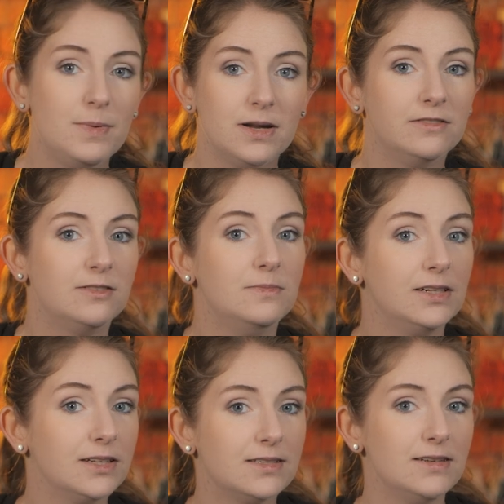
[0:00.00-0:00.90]
a bit of a
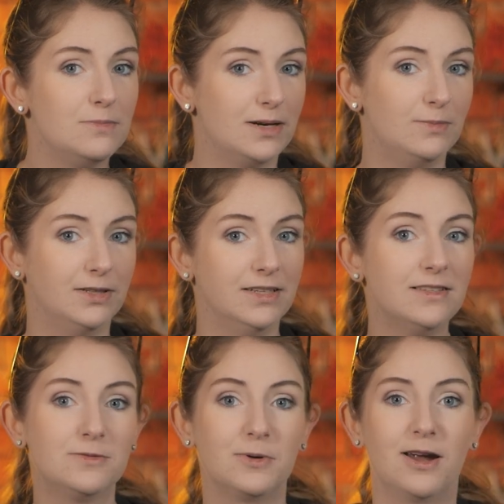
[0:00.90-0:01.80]
militant
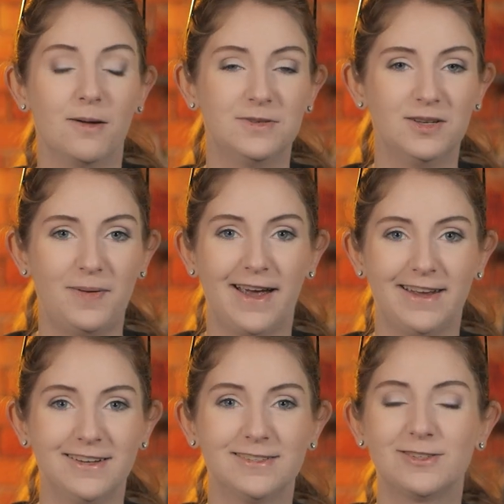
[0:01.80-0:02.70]
minimalist when it comes to
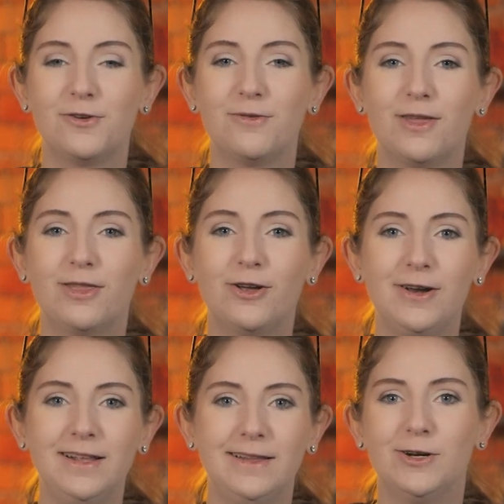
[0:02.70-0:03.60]
packing, so the
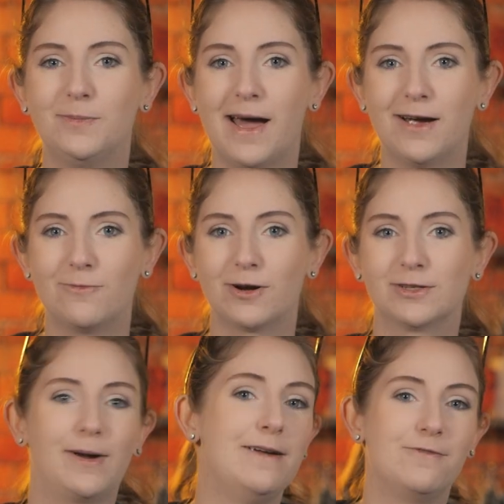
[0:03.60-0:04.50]
30-liter bag
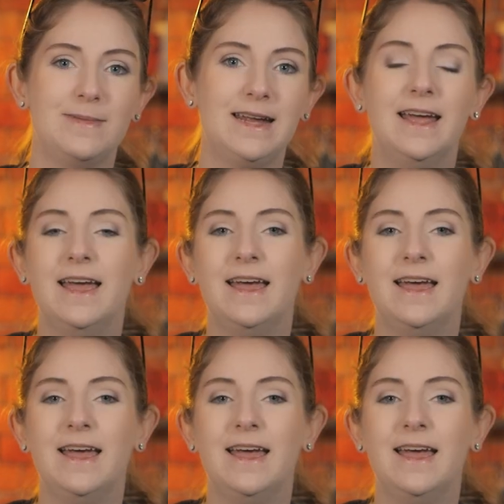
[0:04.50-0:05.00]
works great for me.